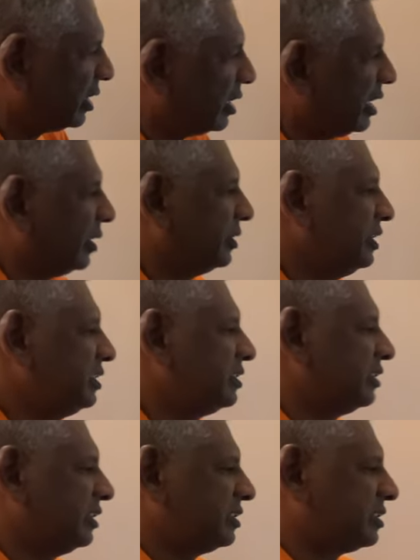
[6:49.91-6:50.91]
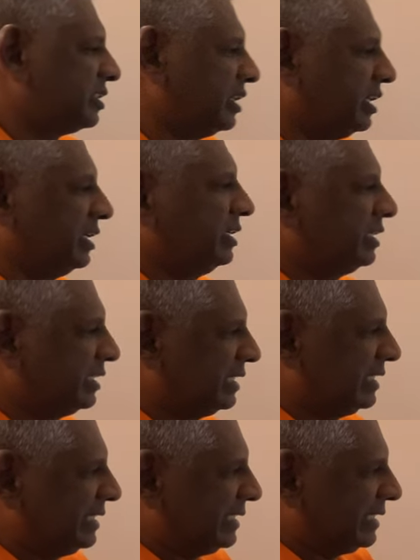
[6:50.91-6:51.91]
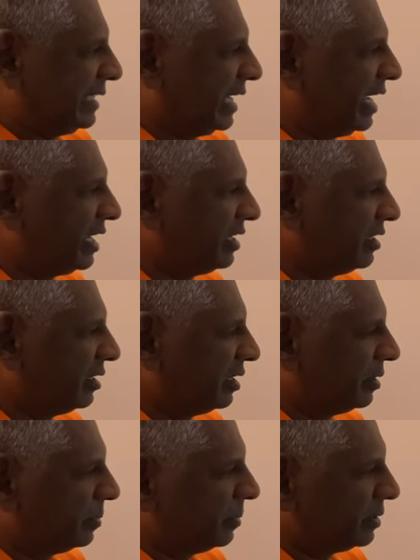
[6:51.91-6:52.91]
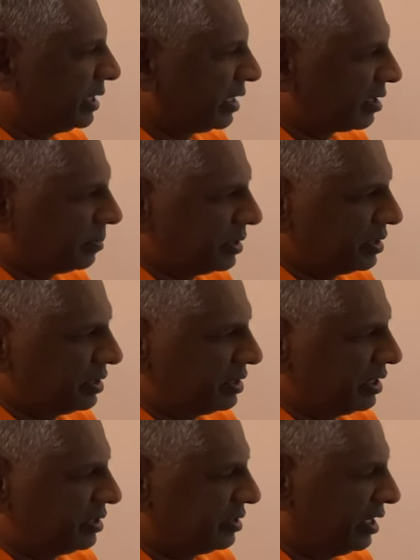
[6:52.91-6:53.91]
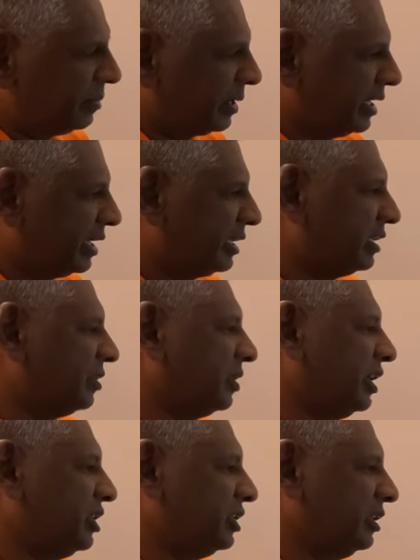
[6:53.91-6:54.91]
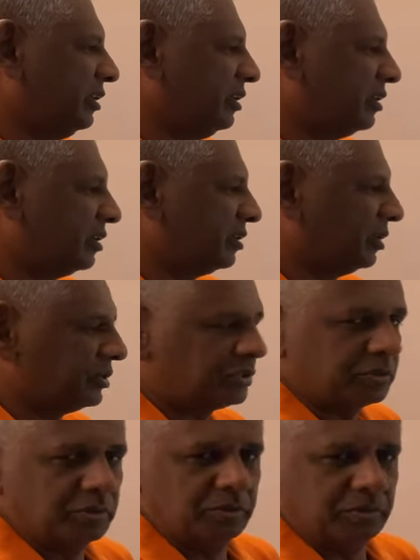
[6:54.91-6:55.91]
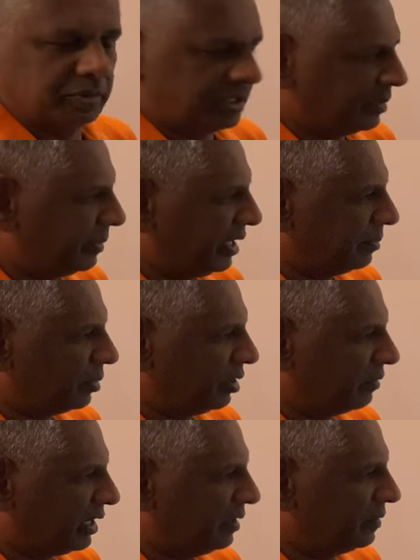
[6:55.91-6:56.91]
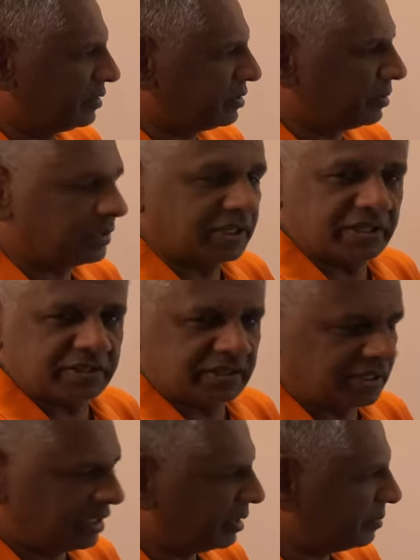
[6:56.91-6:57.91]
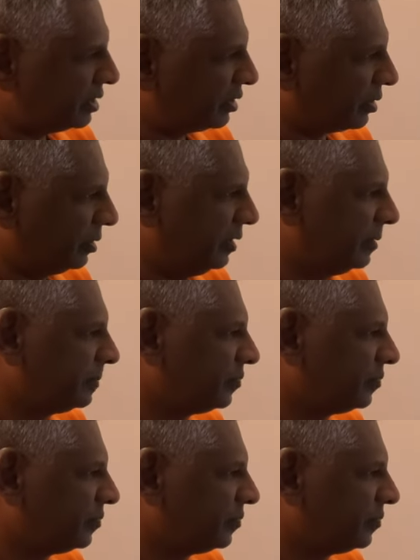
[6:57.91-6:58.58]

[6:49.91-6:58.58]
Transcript: Now this is again in the Central Business District, but in another location close to the main boulevard, which is known as MG Road.